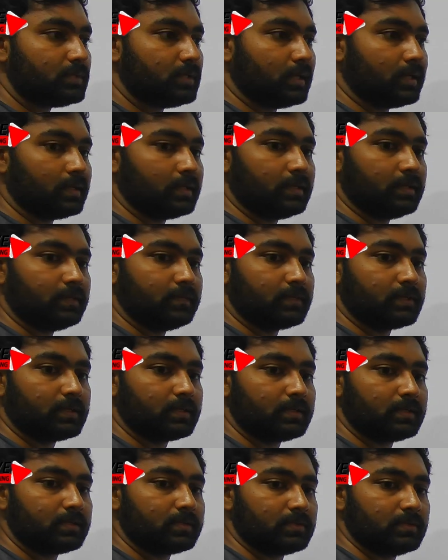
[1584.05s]
and
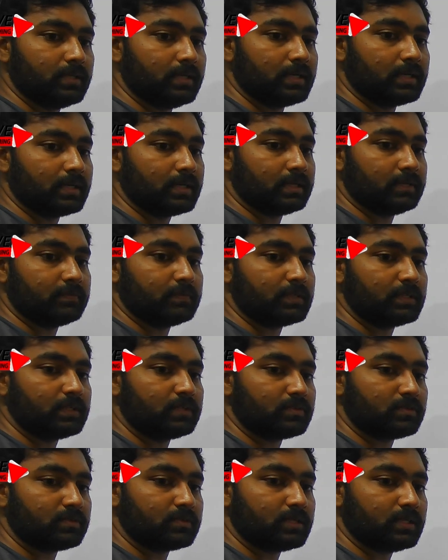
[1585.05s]
different, there are
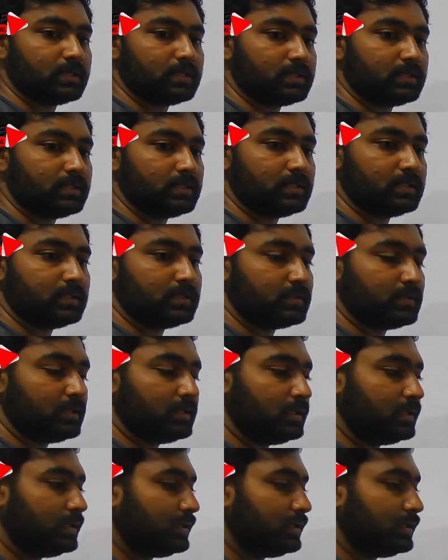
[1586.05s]
different societies,